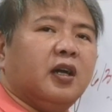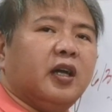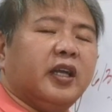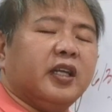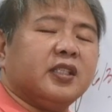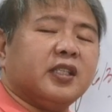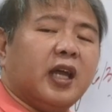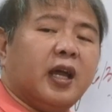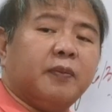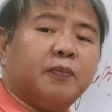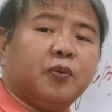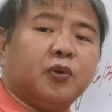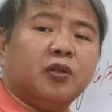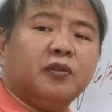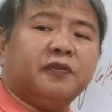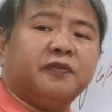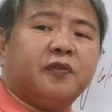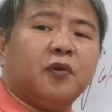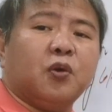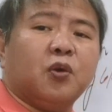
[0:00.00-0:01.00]
example
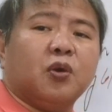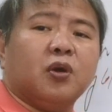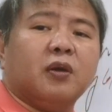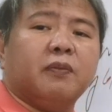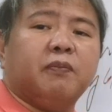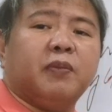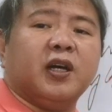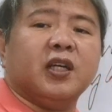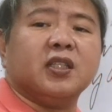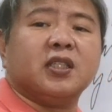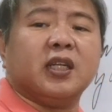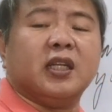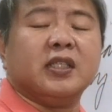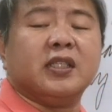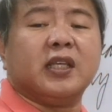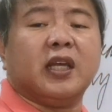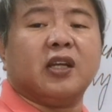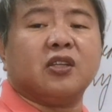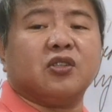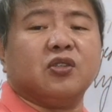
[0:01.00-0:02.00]
for bond
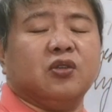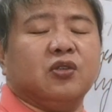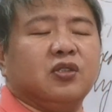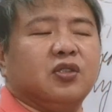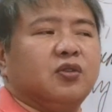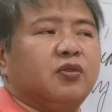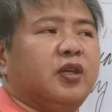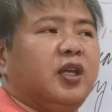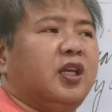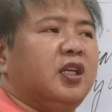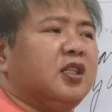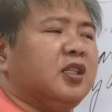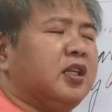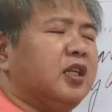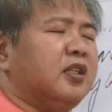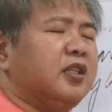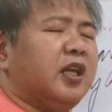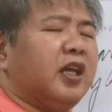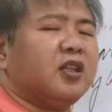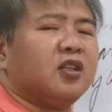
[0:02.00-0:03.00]
transactions. Okay,
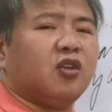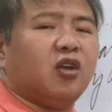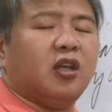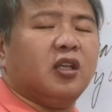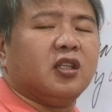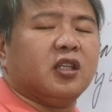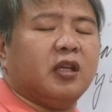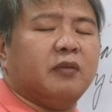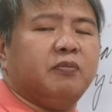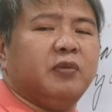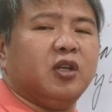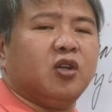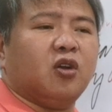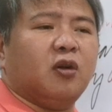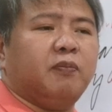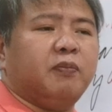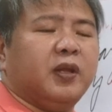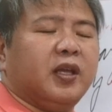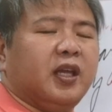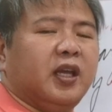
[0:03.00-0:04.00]
it can be
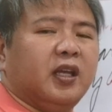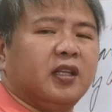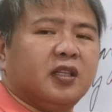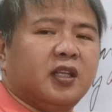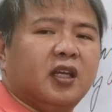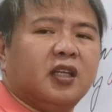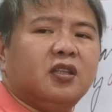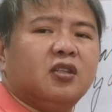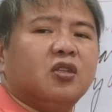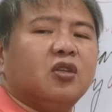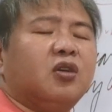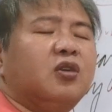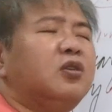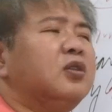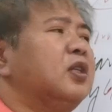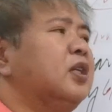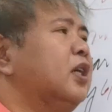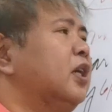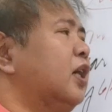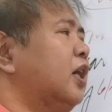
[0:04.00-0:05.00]
complicated, no,
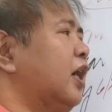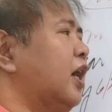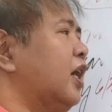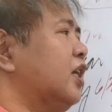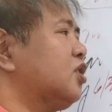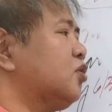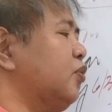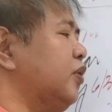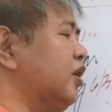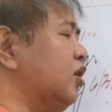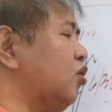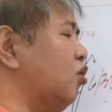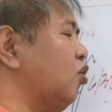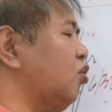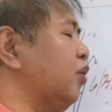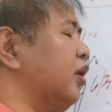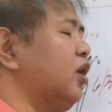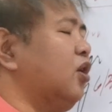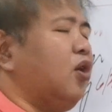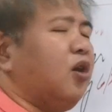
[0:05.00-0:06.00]
as we
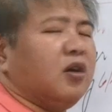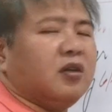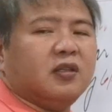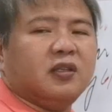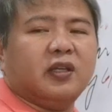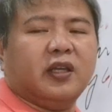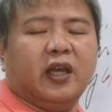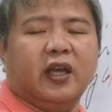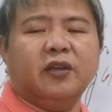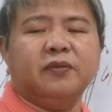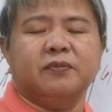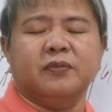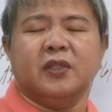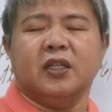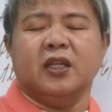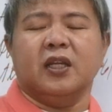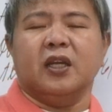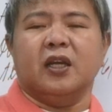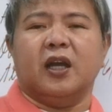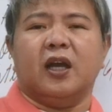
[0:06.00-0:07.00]
go along. Okay,
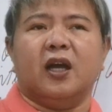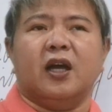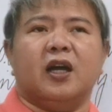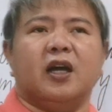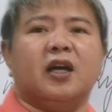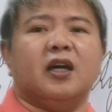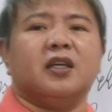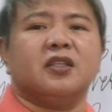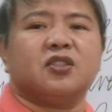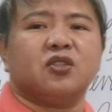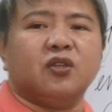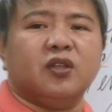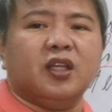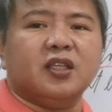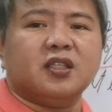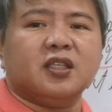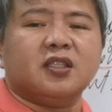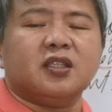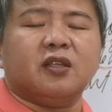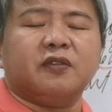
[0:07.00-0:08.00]
so
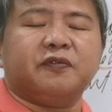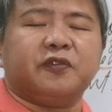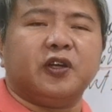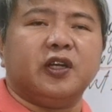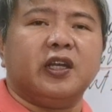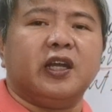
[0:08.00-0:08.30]
this is it for